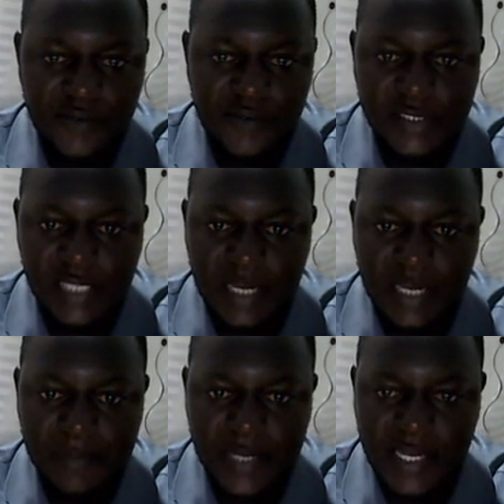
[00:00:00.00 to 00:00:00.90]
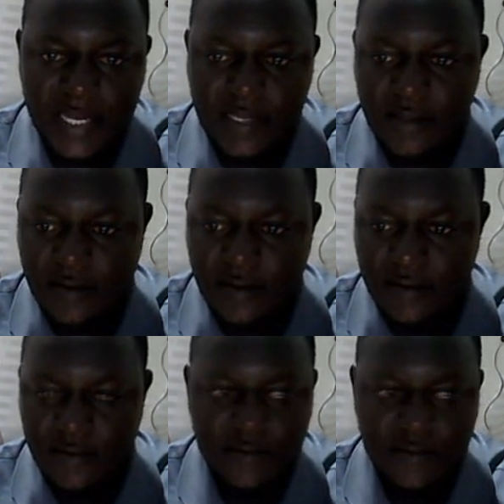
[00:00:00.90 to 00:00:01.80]
we say apply.
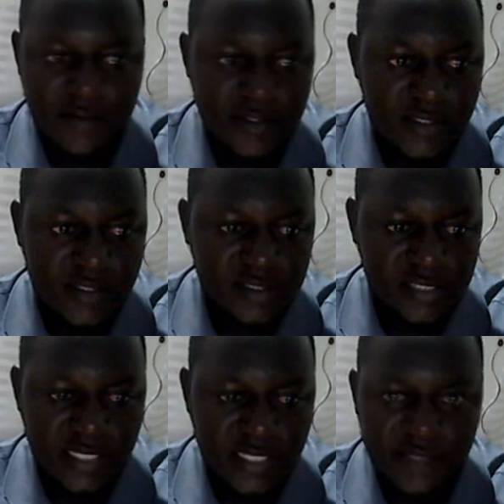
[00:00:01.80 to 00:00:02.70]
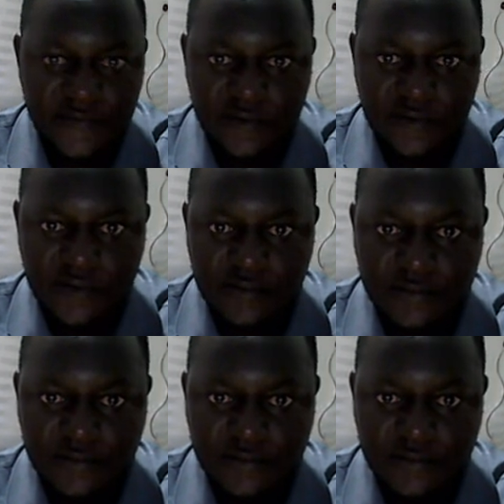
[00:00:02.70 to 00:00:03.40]
Slide 4,